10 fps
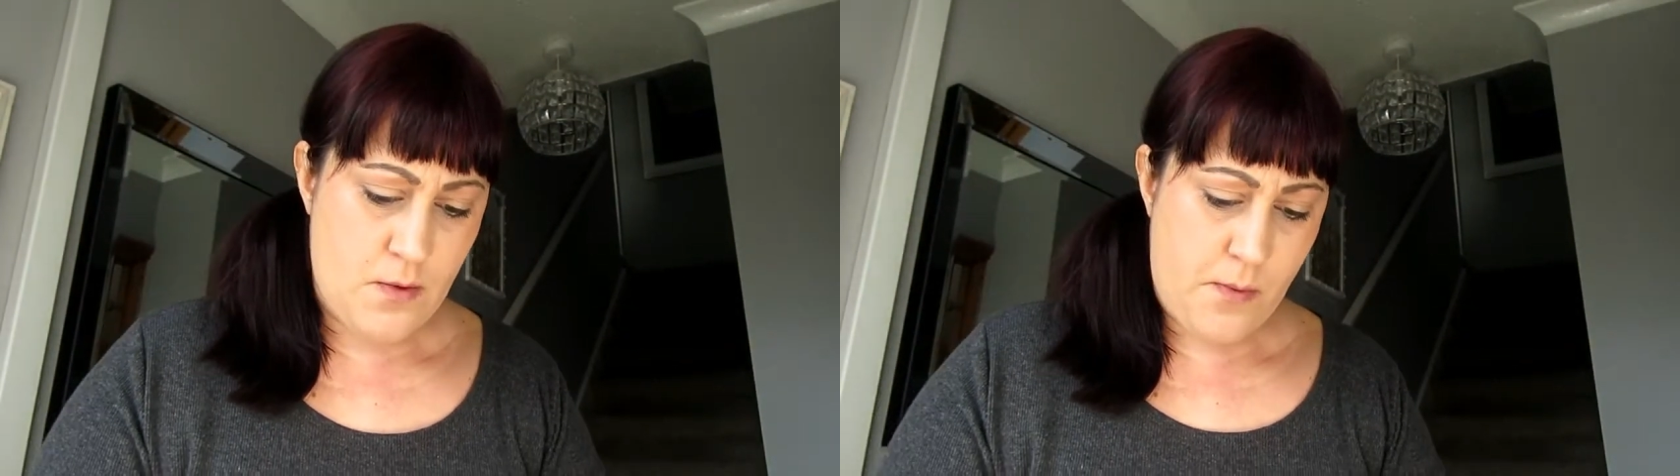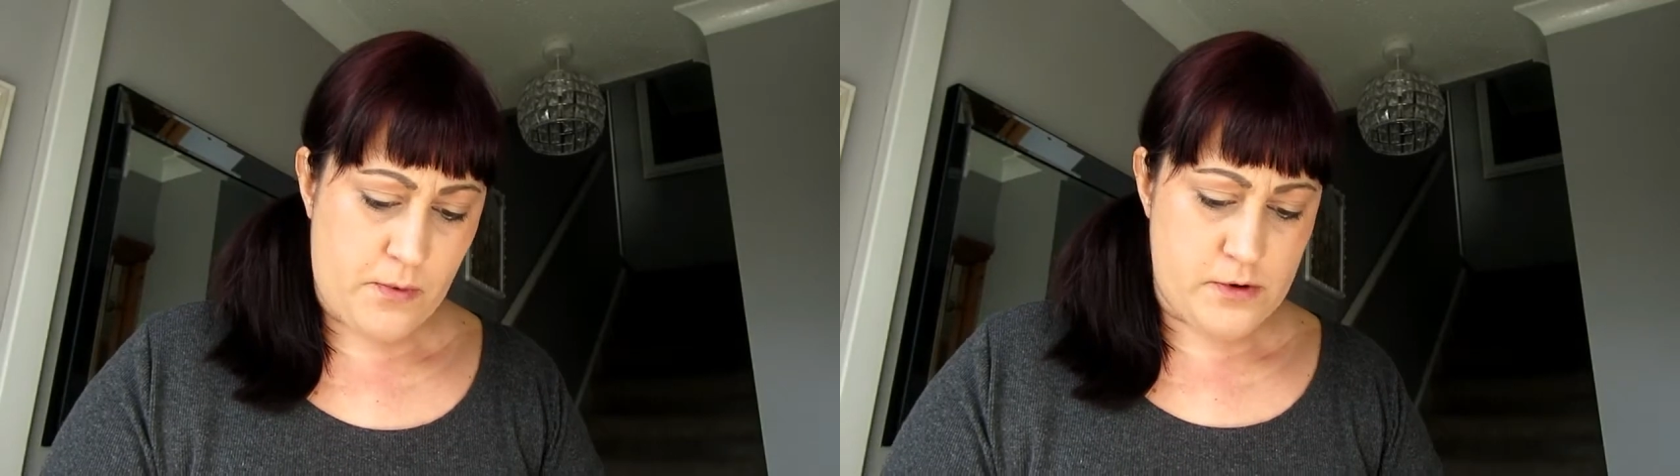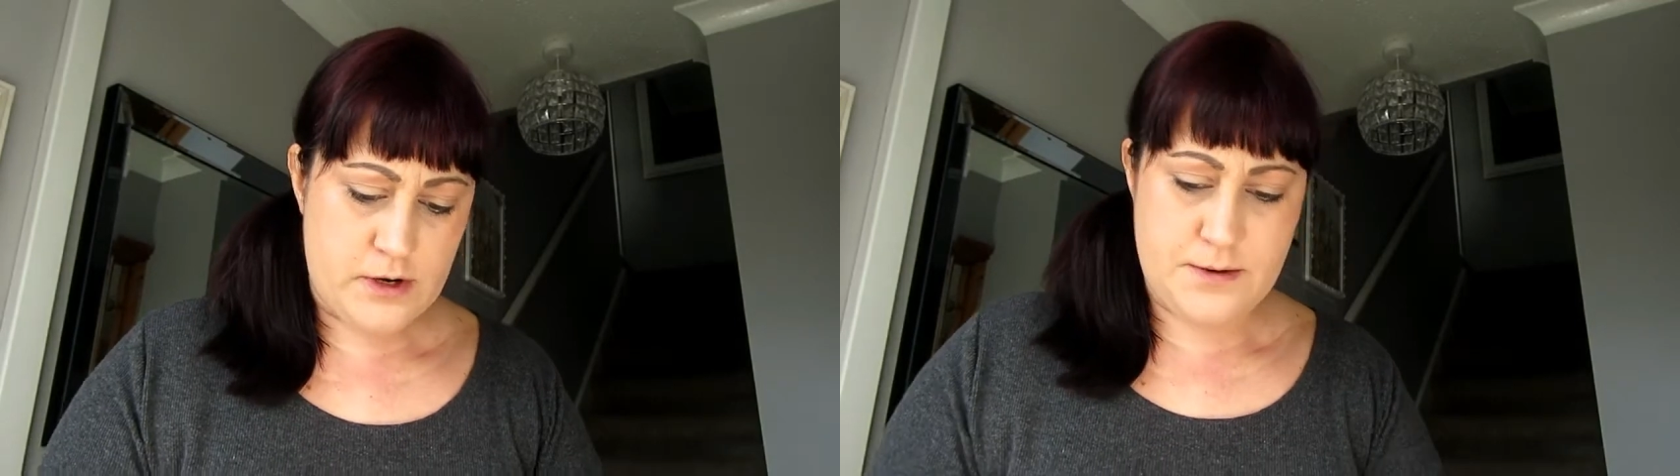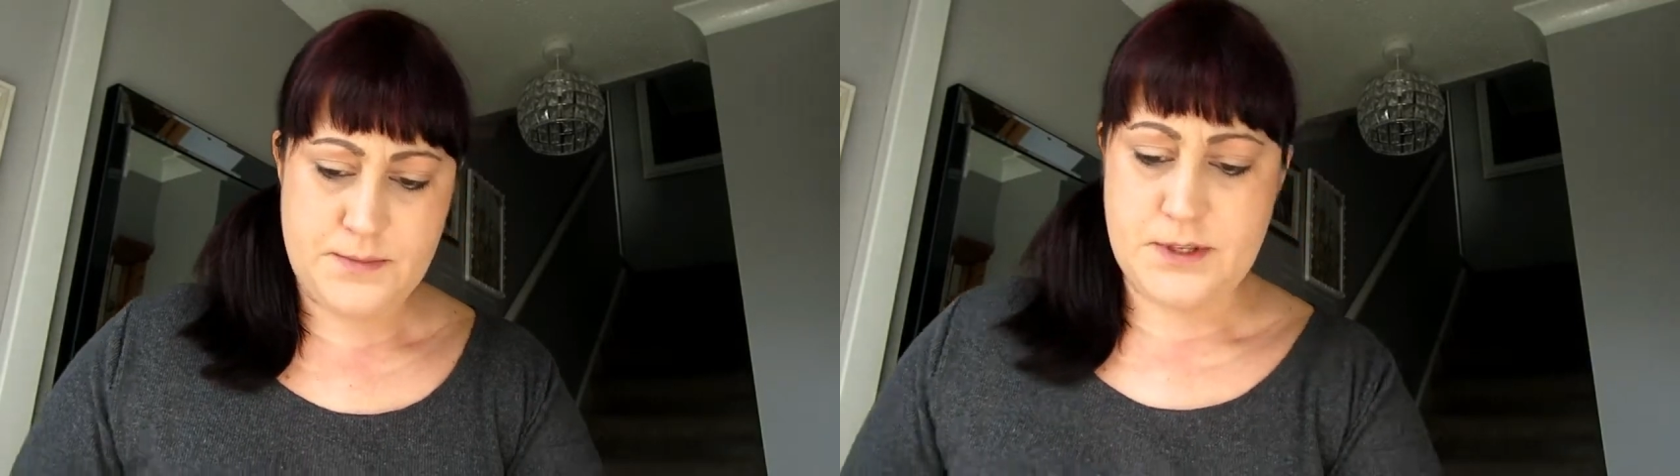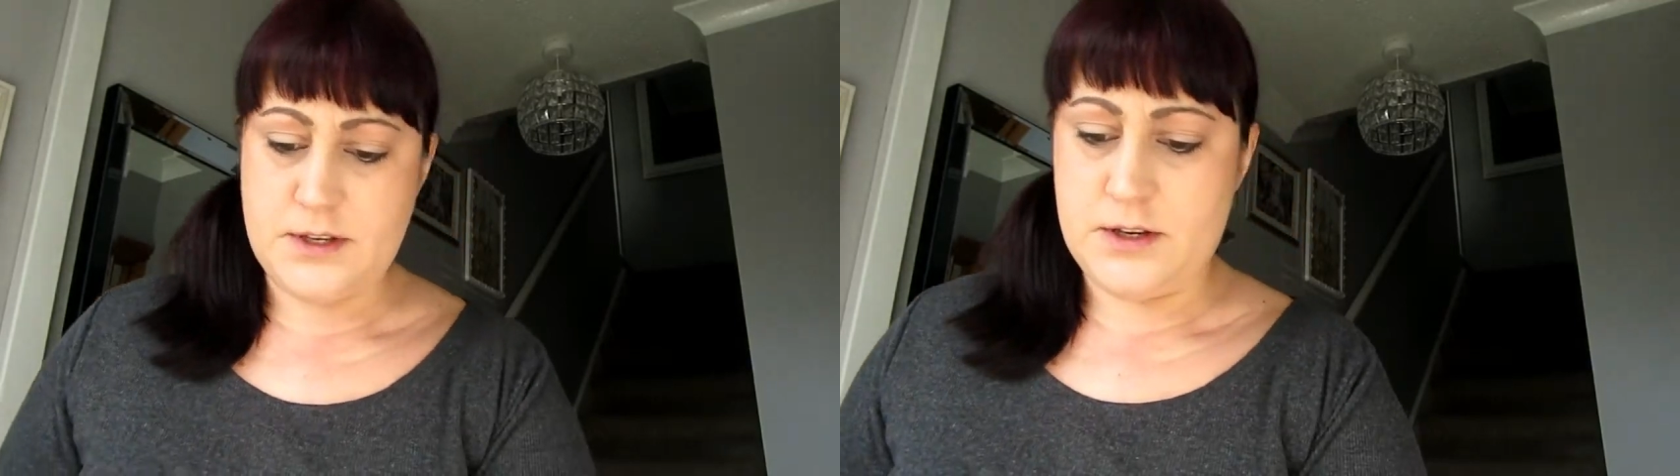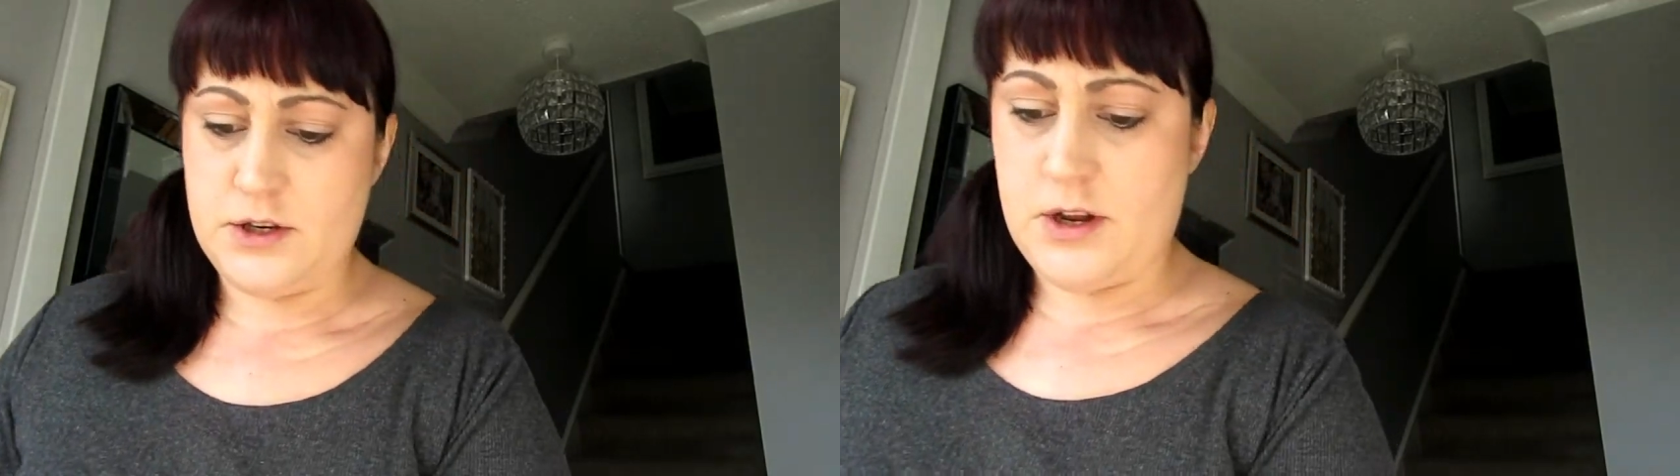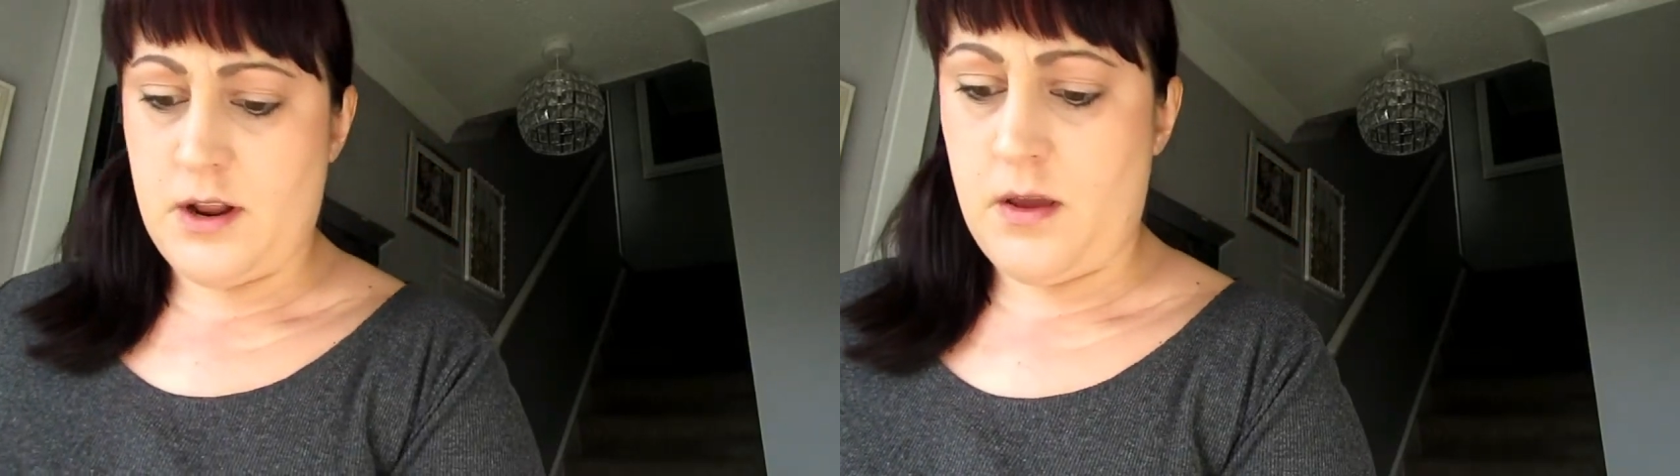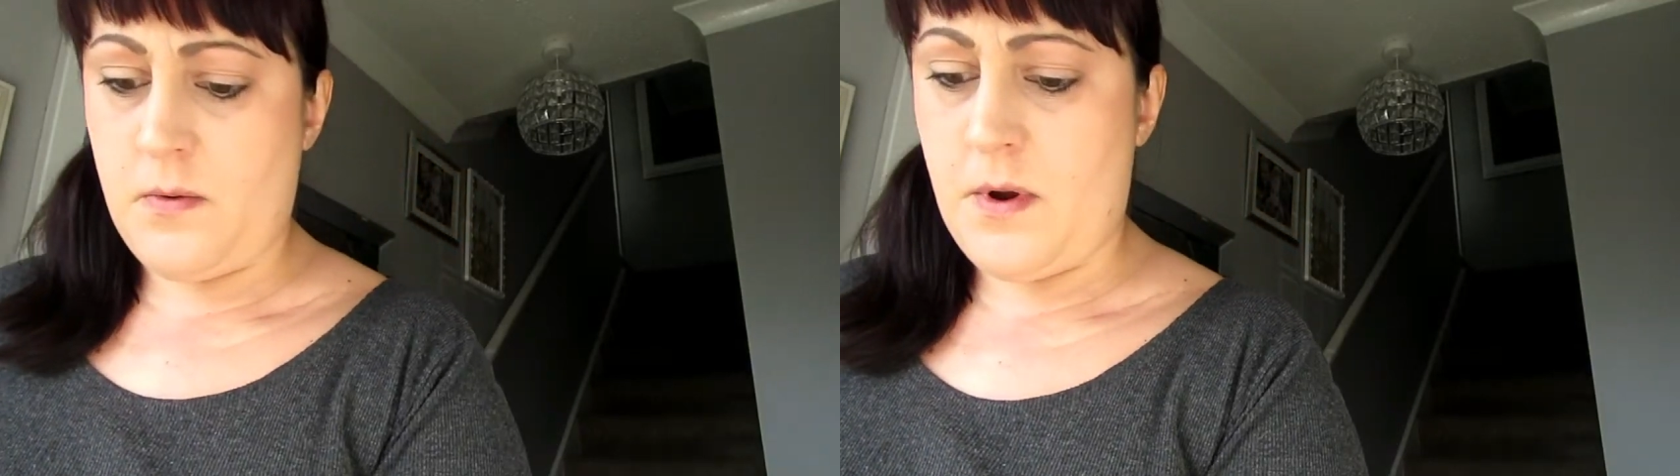What lipstick shall
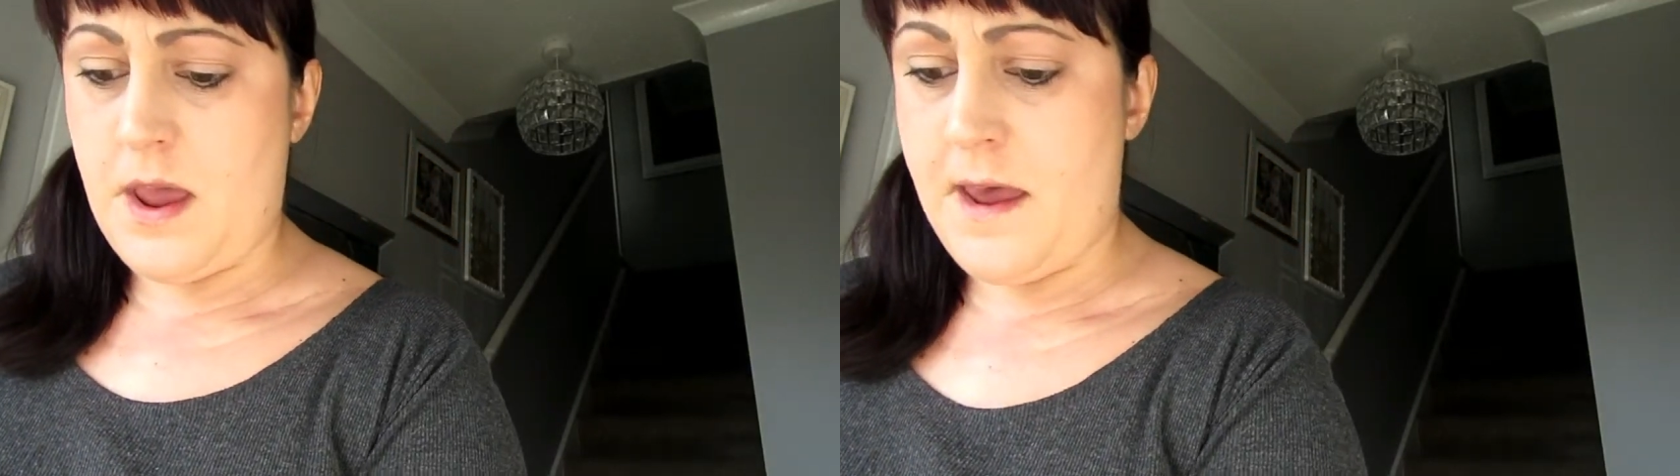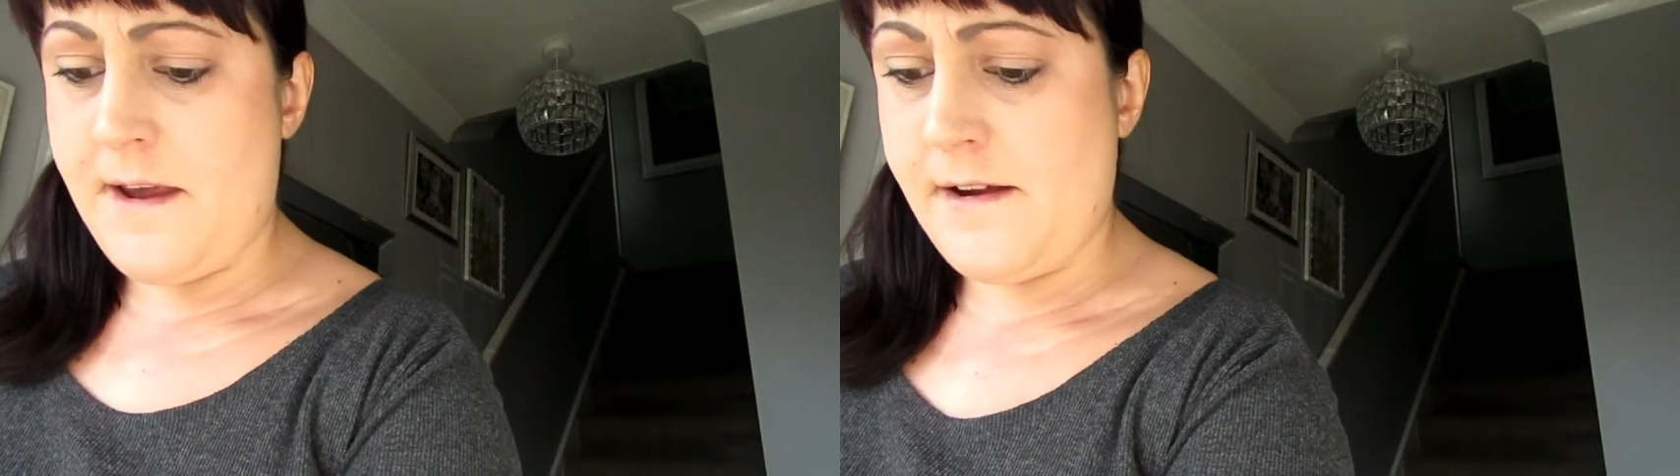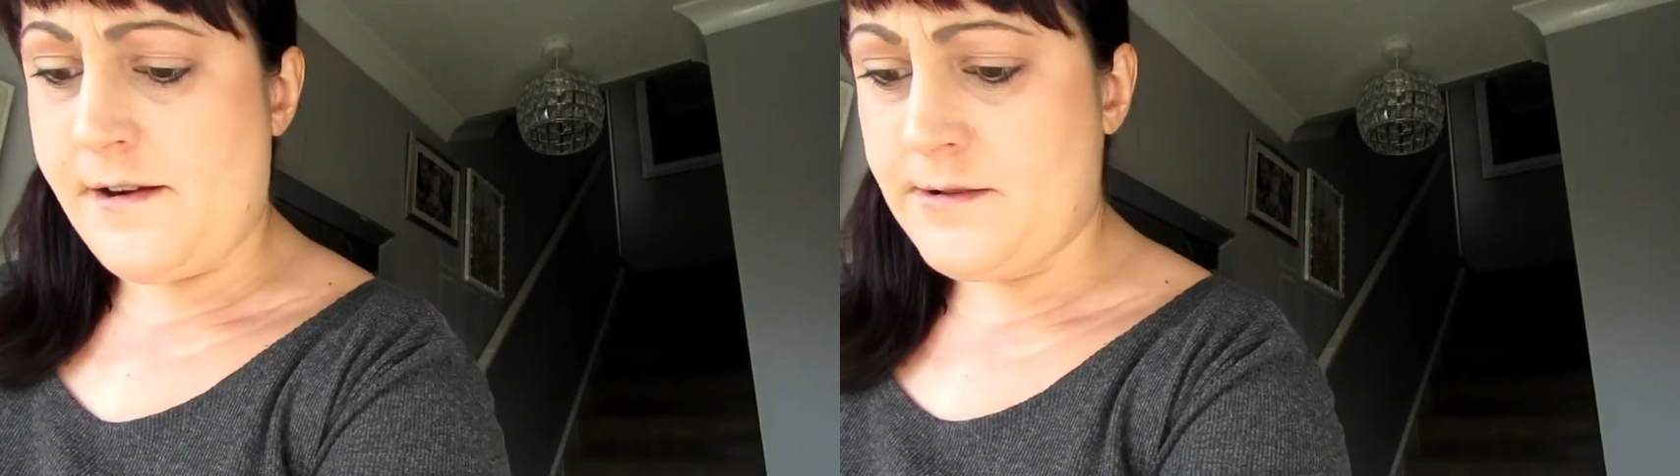I wear?